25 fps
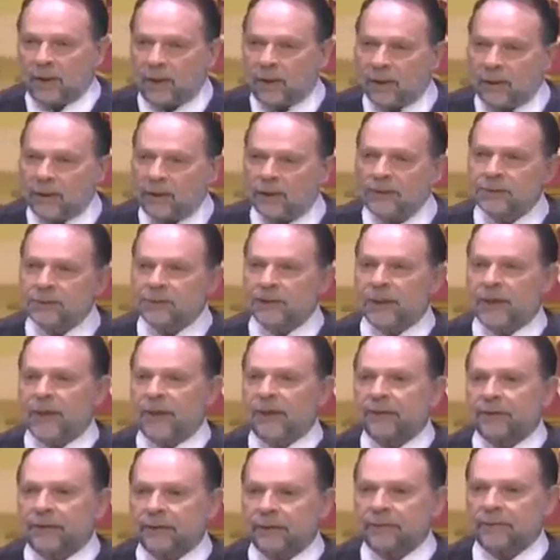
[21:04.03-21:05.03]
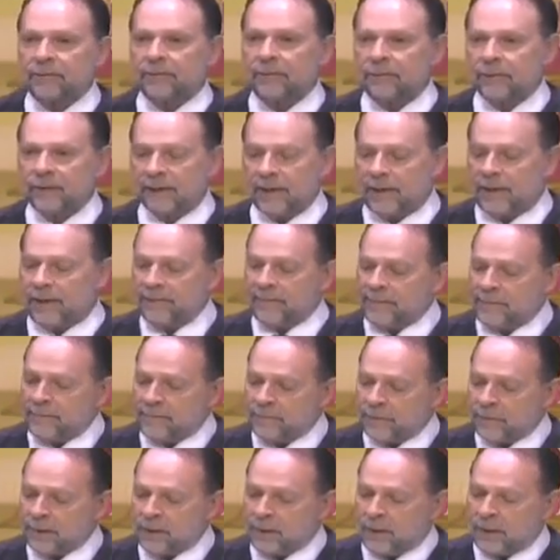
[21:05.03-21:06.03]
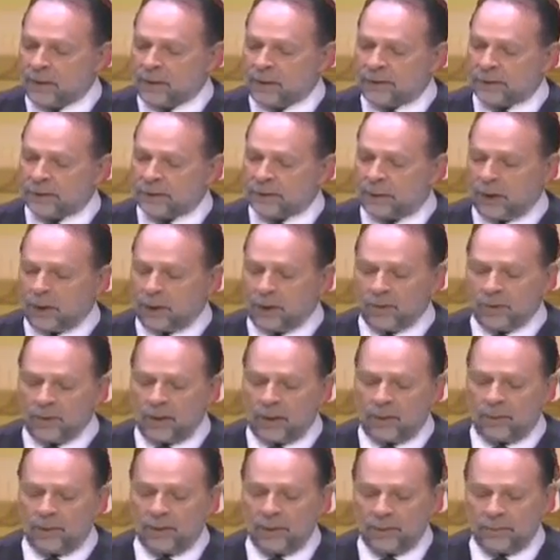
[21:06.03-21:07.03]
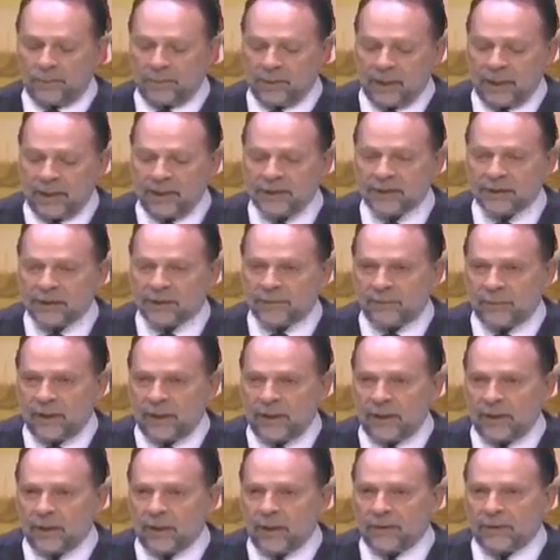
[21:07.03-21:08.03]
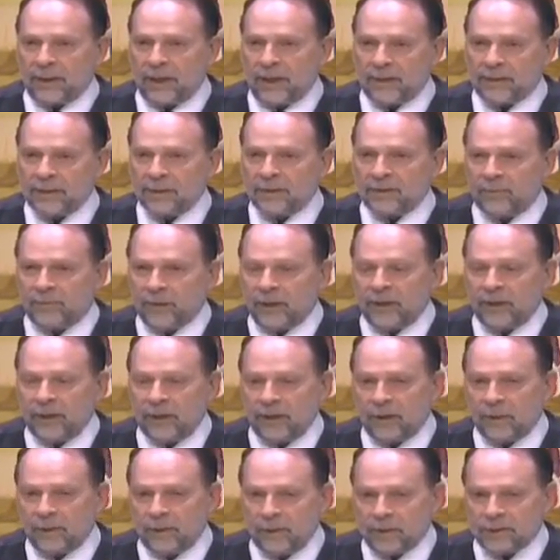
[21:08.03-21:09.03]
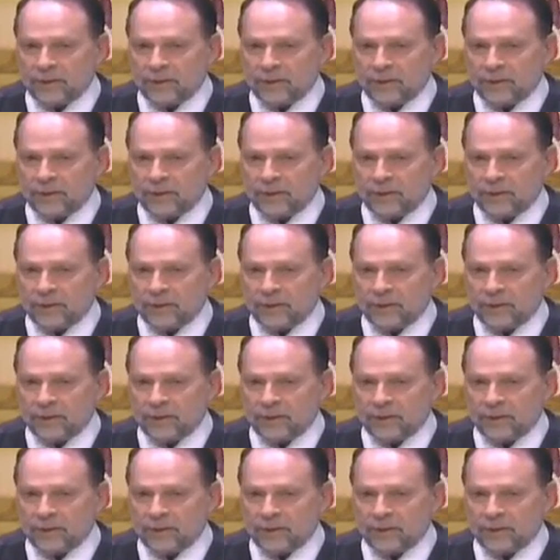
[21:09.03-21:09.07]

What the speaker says: it all goes together, okay? So I want to play this video. Now, this video